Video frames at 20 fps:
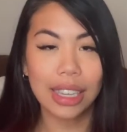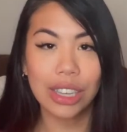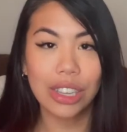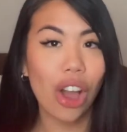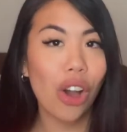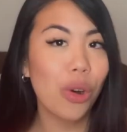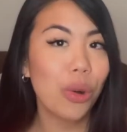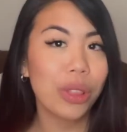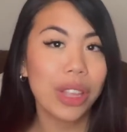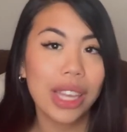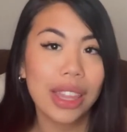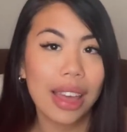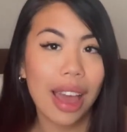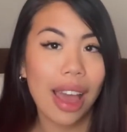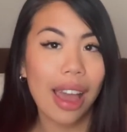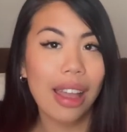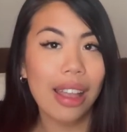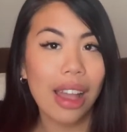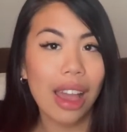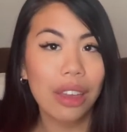not only
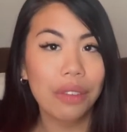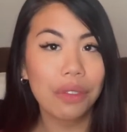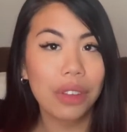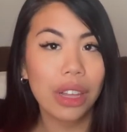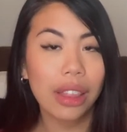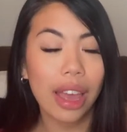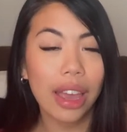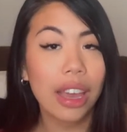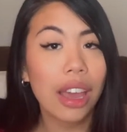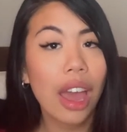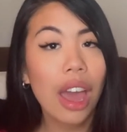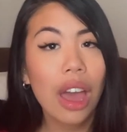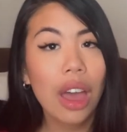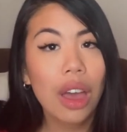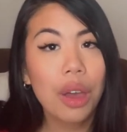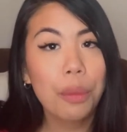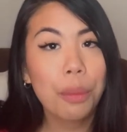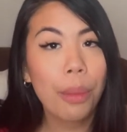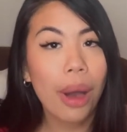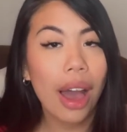that, I feel like
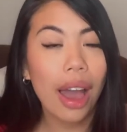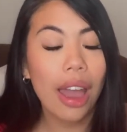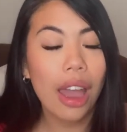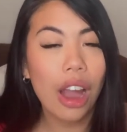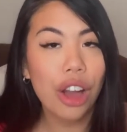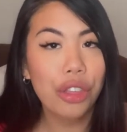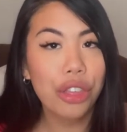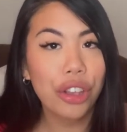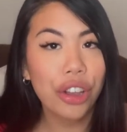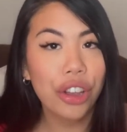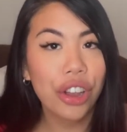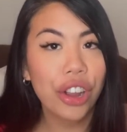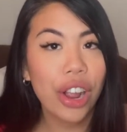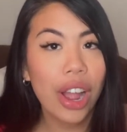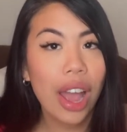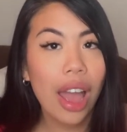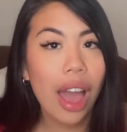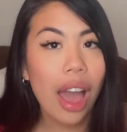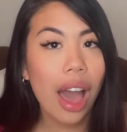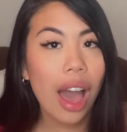my
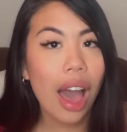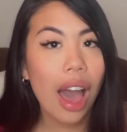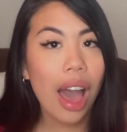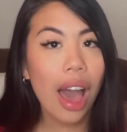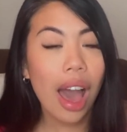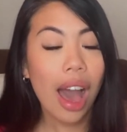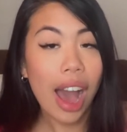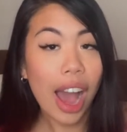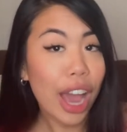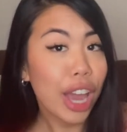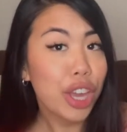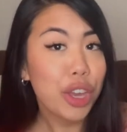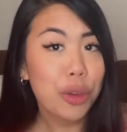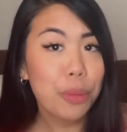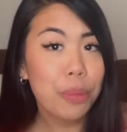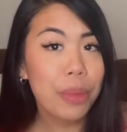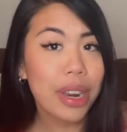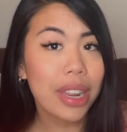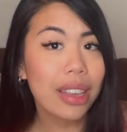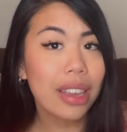other high
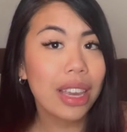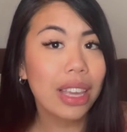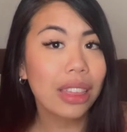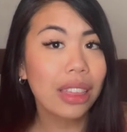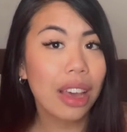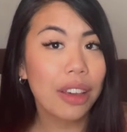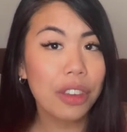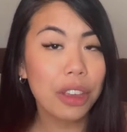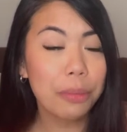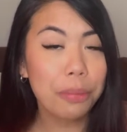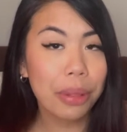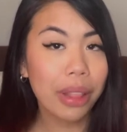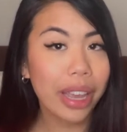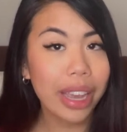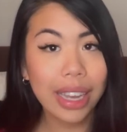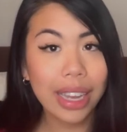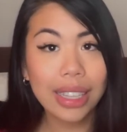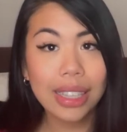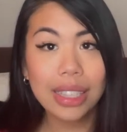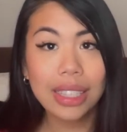humidity loving
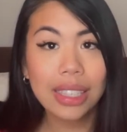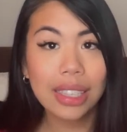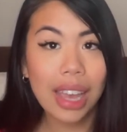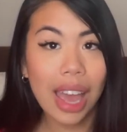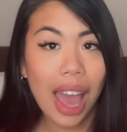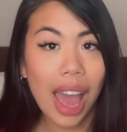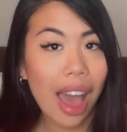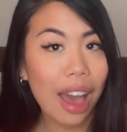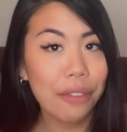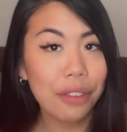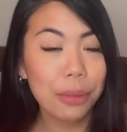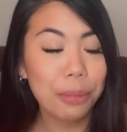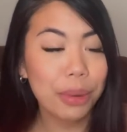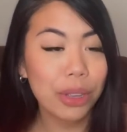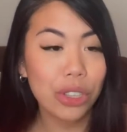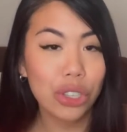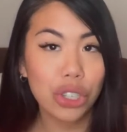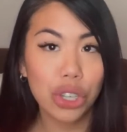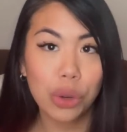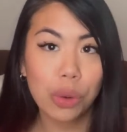plants haven't
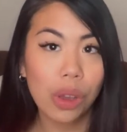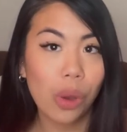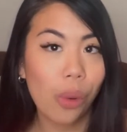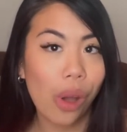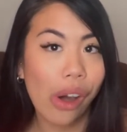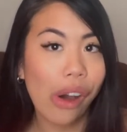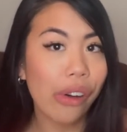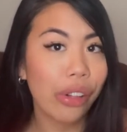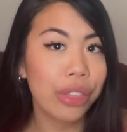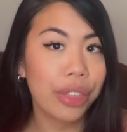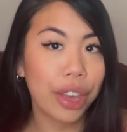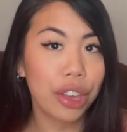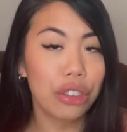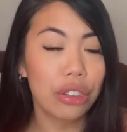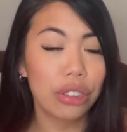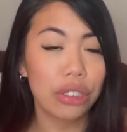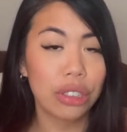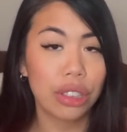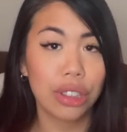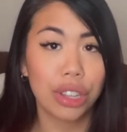been doing well. They
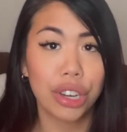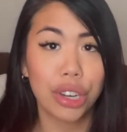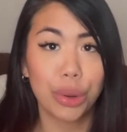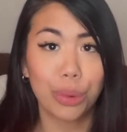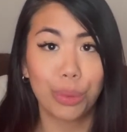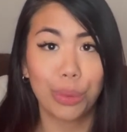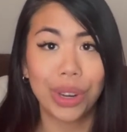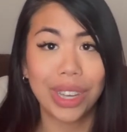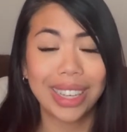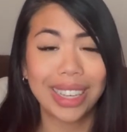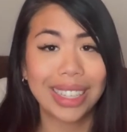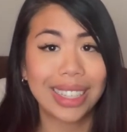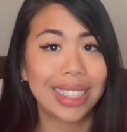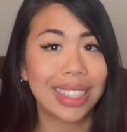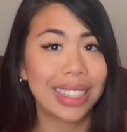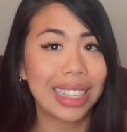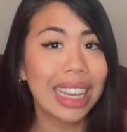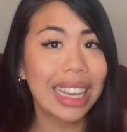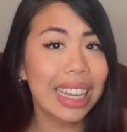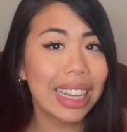just look really
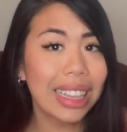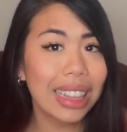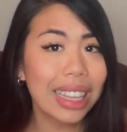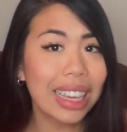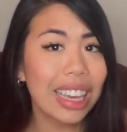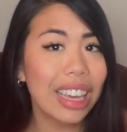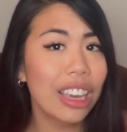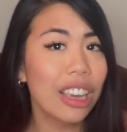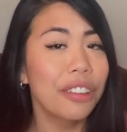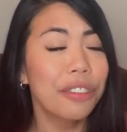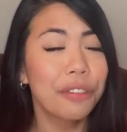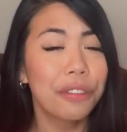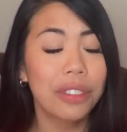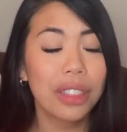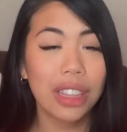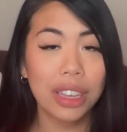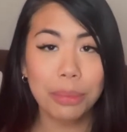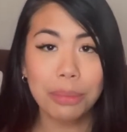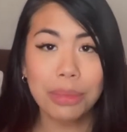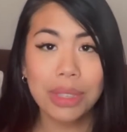sickly,
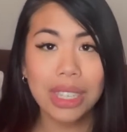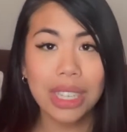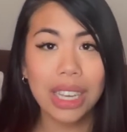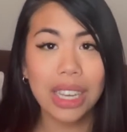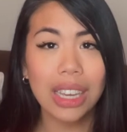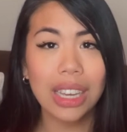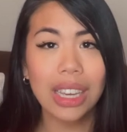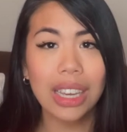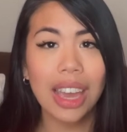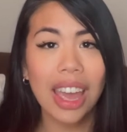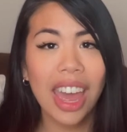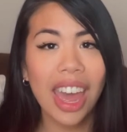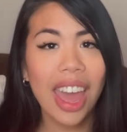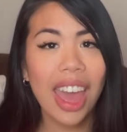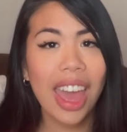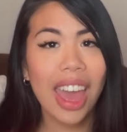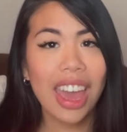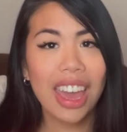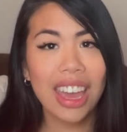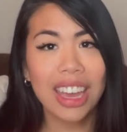flimsy,
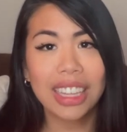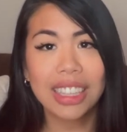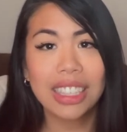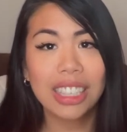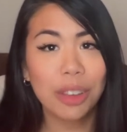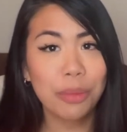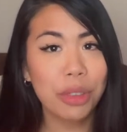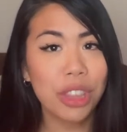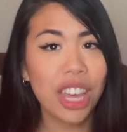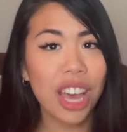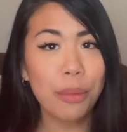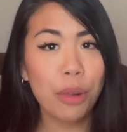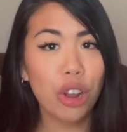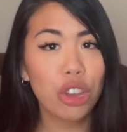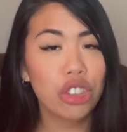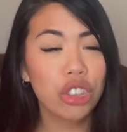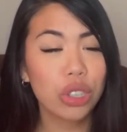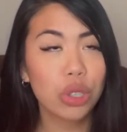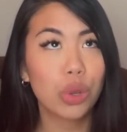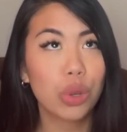and some of them
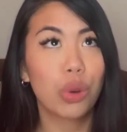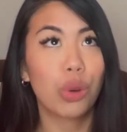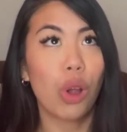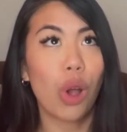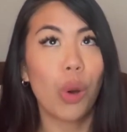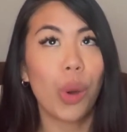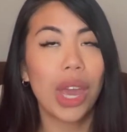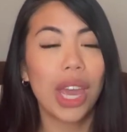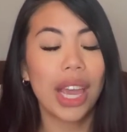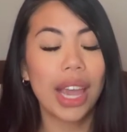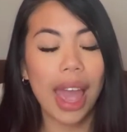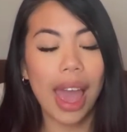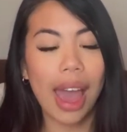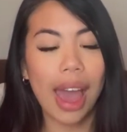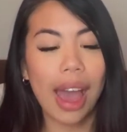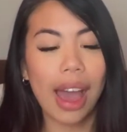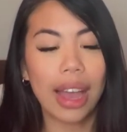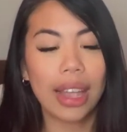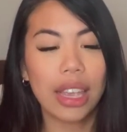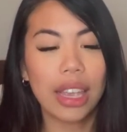are just growing
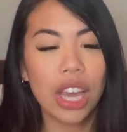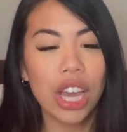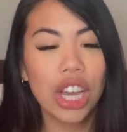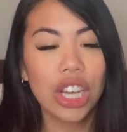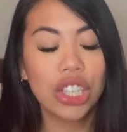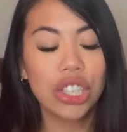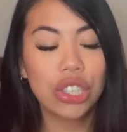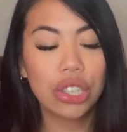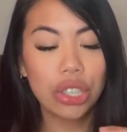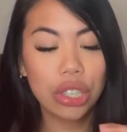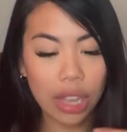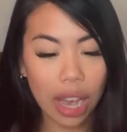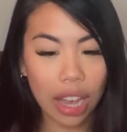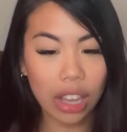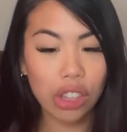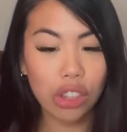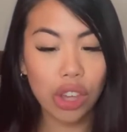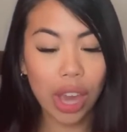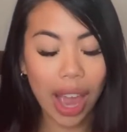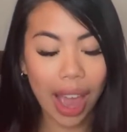at
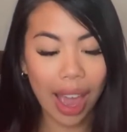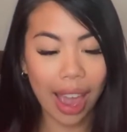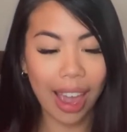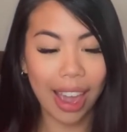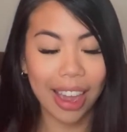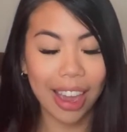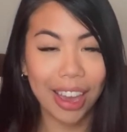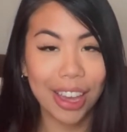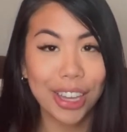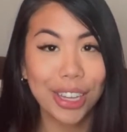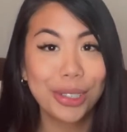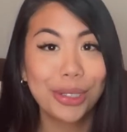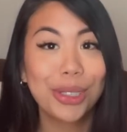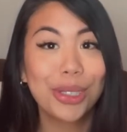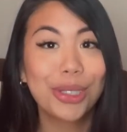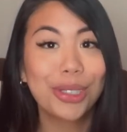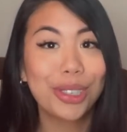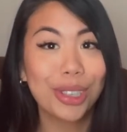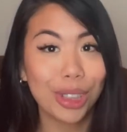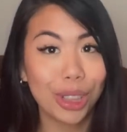such a
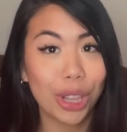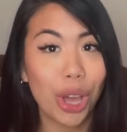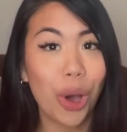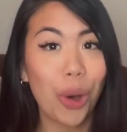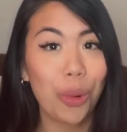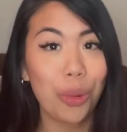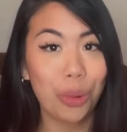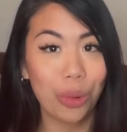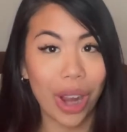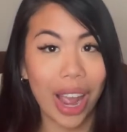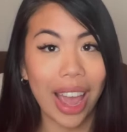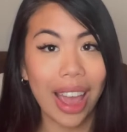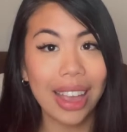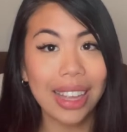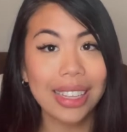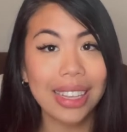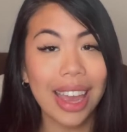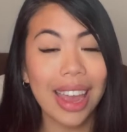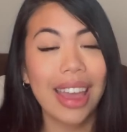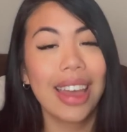slow
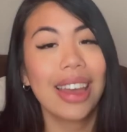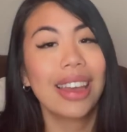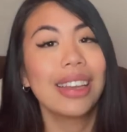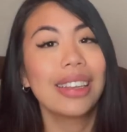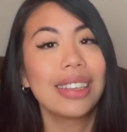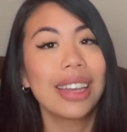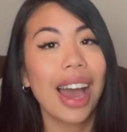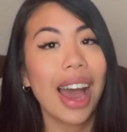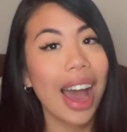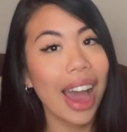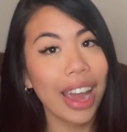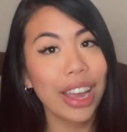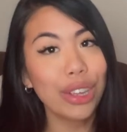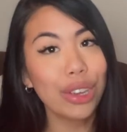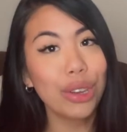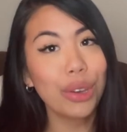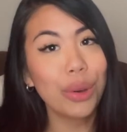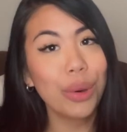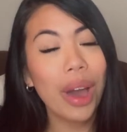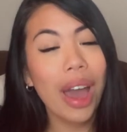rate, and I
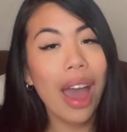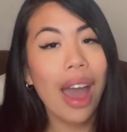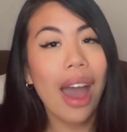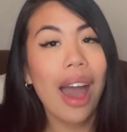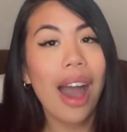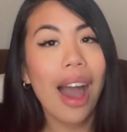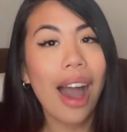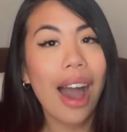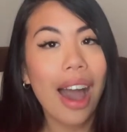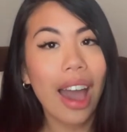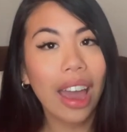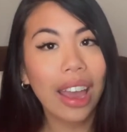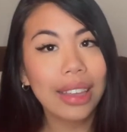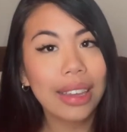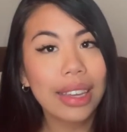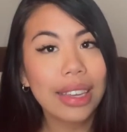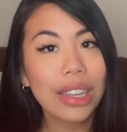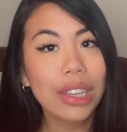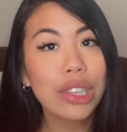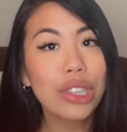knew I
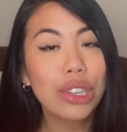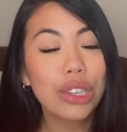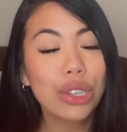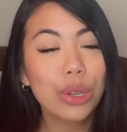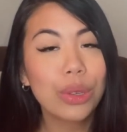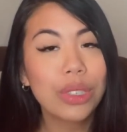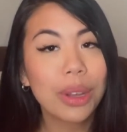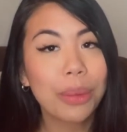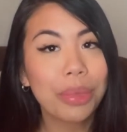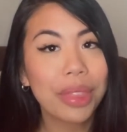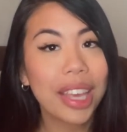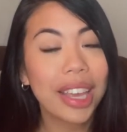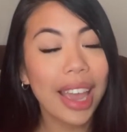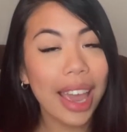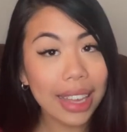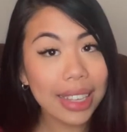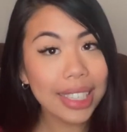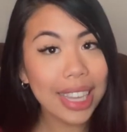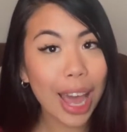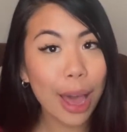needed to do something
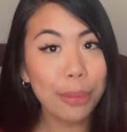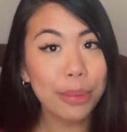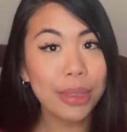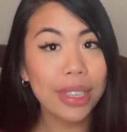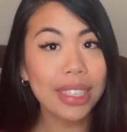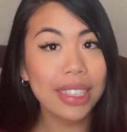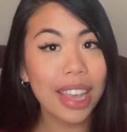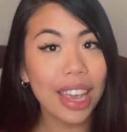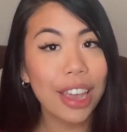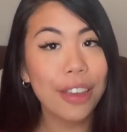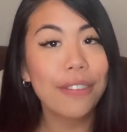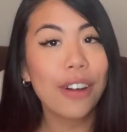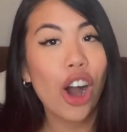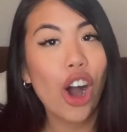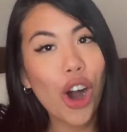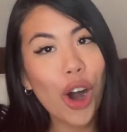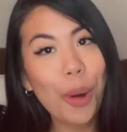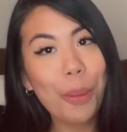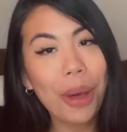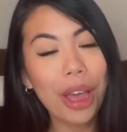ASAP to save
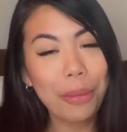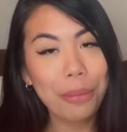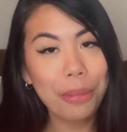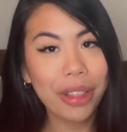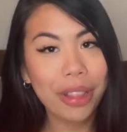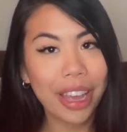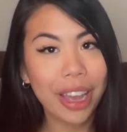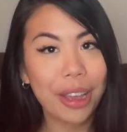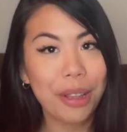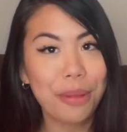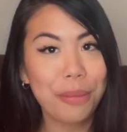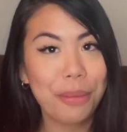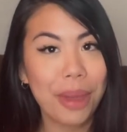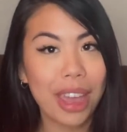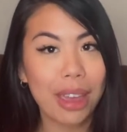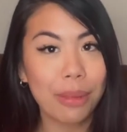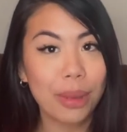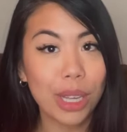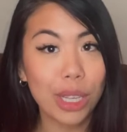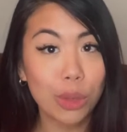all my plant
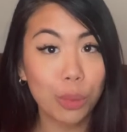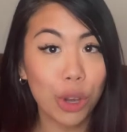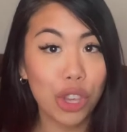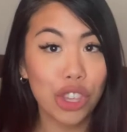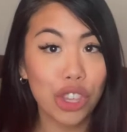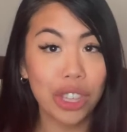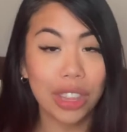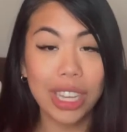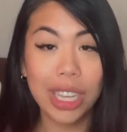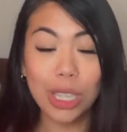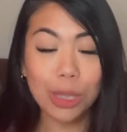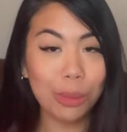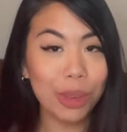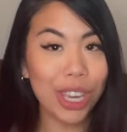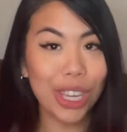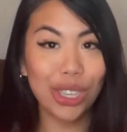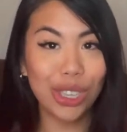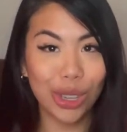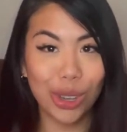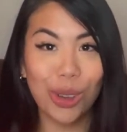babies, which leads
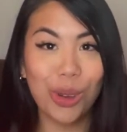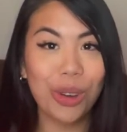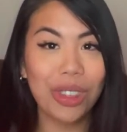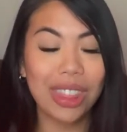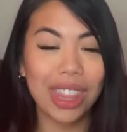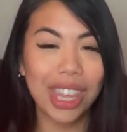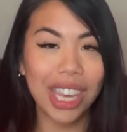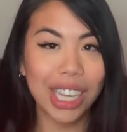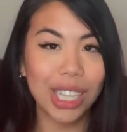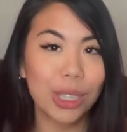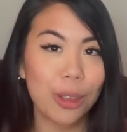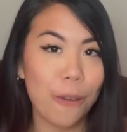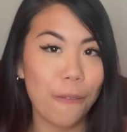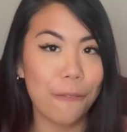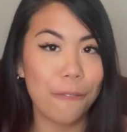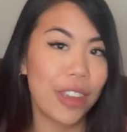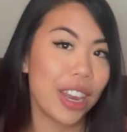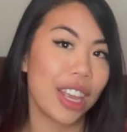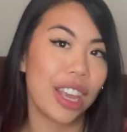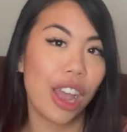me to this
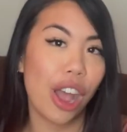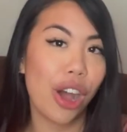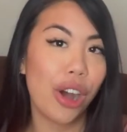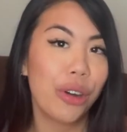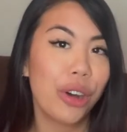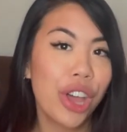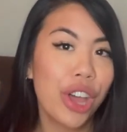video.